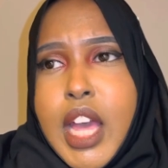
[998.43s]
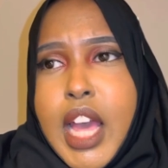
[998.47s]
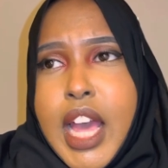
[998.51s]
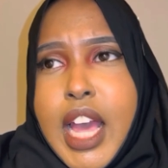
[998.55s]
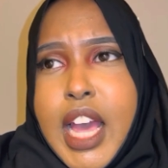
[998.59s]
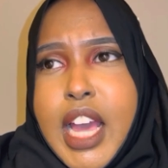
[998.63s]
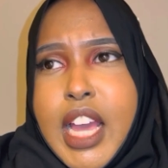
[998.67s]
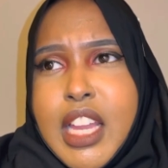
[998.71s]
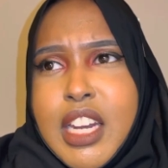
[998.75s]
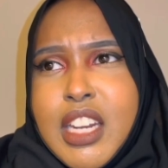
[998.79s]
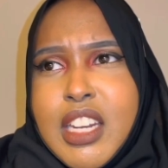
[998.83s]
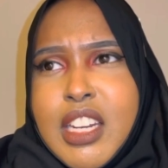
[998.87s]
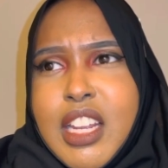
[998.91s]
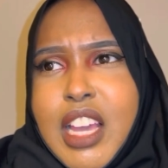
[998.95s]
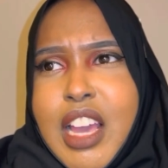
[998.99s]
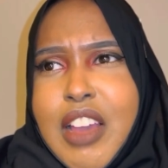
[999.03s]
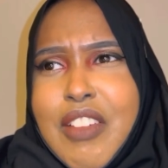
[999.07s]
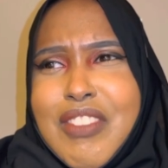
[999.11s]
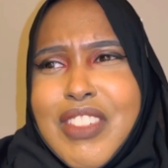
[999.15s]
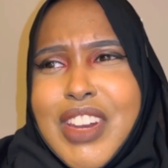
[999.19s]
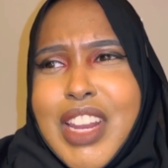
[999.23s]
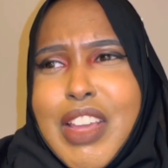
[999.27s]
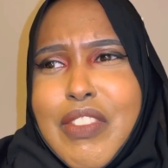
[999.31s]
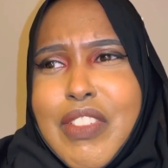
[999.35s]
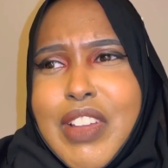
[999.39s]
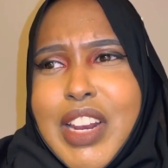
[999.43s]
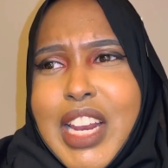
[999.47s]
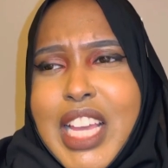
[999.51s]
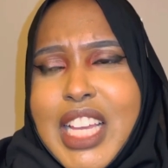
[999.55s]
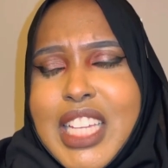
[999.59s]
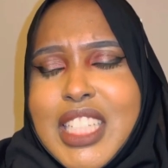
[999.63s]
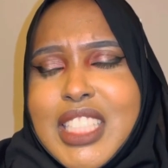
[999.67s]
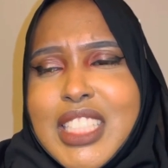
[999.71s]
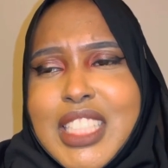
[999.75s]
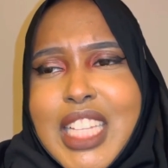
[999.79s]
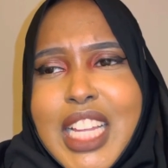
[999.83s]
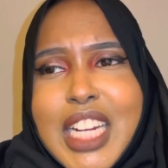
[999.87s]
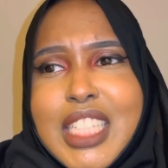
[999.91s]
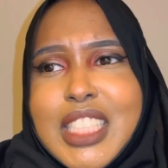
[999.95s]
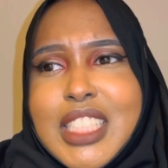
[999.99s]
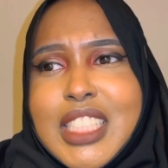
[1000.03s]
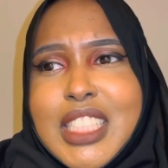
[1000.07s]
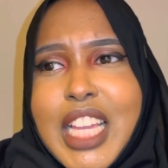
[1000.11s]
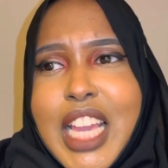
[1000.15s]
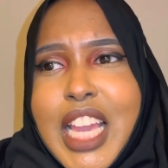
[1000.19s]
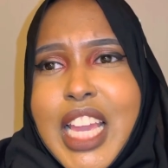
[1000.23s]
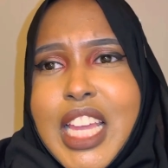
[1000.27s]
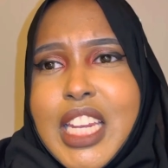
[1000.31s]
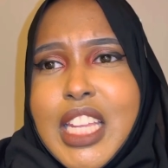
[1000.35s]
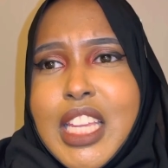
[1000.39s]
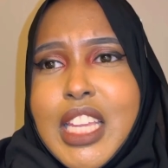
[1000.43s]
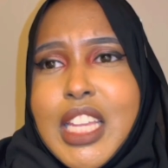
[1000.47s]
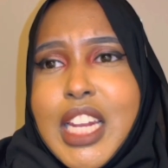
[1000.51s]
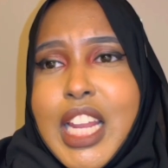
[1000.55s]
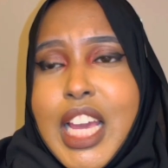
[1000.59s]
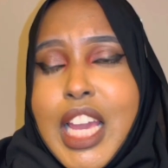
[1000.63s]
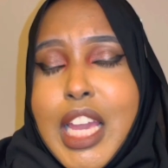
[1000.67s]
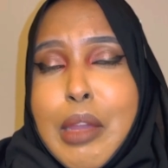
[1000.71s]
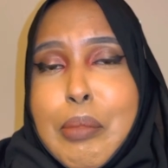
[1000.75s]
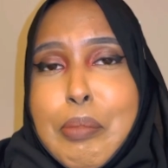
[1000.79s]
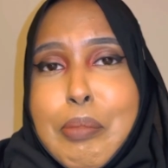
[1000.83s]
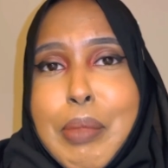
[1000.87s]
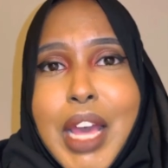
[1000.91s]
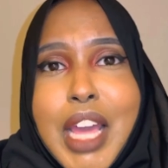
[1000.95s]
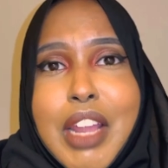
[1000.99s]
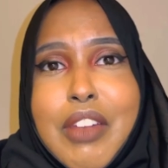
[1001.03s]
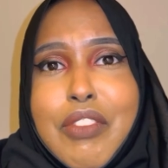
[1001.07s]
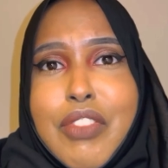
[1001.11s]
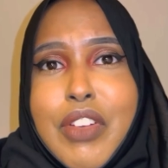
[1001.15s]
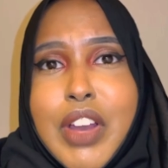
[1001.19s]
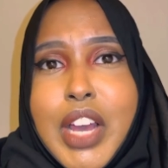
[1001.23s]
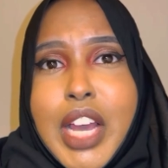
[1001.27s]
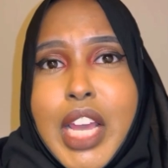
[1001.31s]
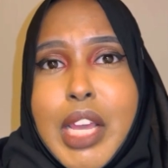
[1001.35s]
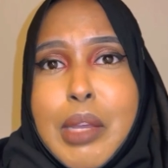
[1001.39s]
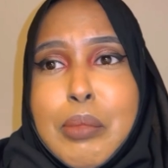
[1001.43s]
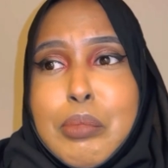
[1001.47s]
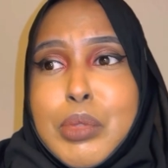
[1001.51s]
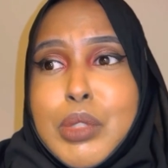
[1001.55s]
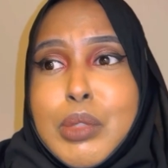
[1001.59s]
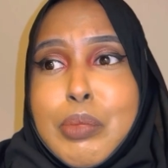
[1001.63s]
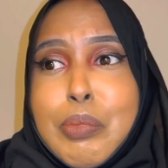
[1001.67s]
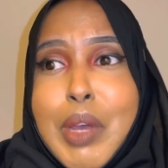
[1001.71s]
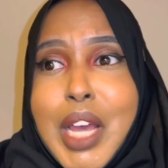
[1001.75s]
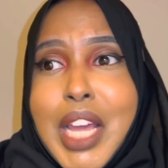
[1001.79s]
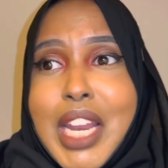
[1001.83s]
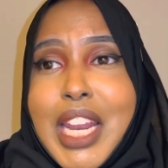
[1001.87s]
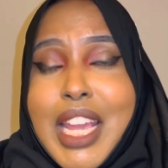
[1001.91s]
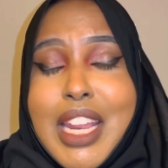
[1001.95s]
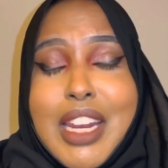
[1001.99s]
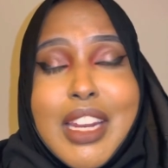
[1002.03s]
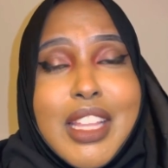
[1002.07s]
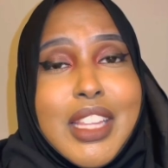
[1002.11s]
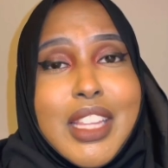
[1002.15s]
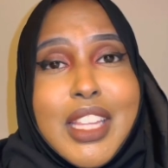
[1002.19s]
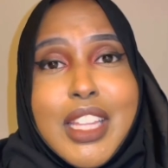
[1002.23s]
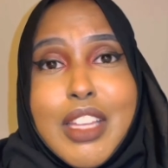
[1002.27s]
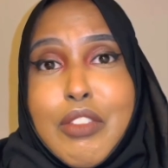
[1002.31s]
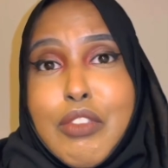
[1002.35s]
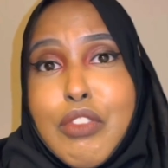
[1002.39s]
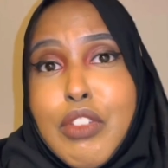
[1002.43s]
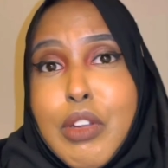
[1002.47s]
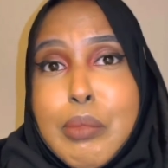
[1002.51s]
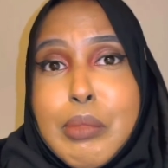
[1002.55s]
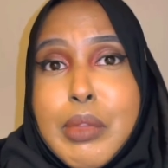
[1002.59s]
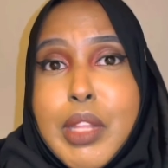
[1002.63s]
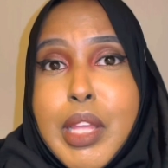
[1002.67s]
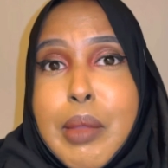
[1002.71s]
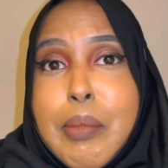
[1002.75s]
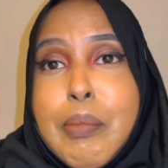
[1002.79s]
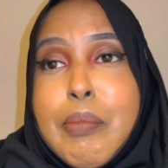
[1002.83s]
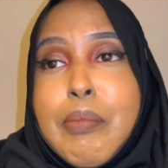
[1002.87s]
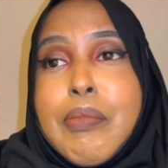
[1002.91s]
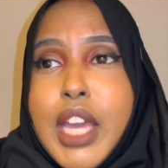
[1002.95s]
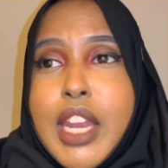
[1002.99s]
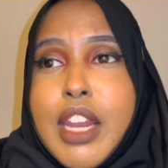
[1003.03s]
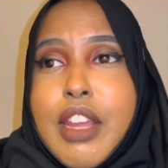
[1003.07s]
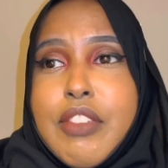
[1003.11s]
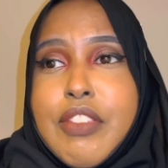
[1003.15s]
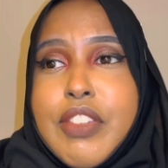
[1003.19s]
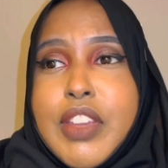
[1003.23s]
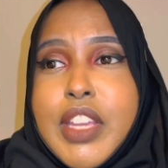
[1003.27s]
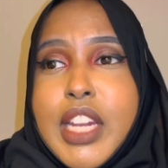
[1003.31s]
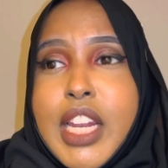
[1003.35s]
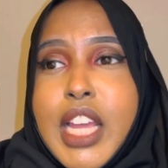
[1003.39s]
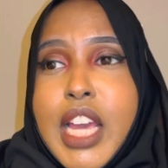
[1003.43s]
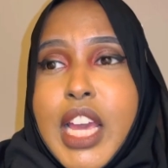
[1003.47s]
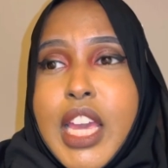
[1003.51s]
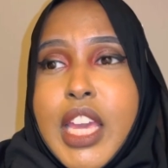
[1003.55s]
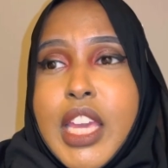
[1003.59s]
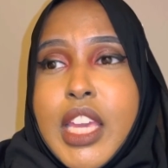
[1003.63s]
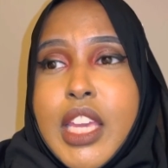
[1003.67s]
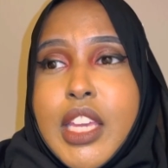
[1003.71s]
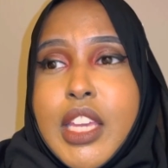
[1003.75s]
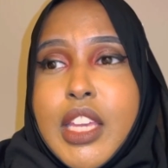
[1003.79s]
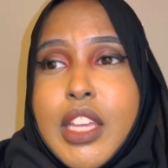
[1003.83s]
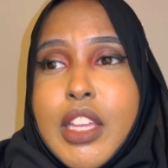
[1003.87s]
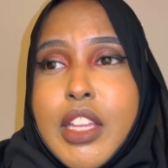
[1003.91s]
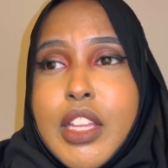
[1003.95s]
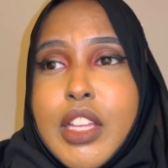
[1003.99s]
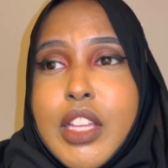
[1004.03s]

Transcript: and I've never like sensed any like bad vibes, bad anything from them. And I feel like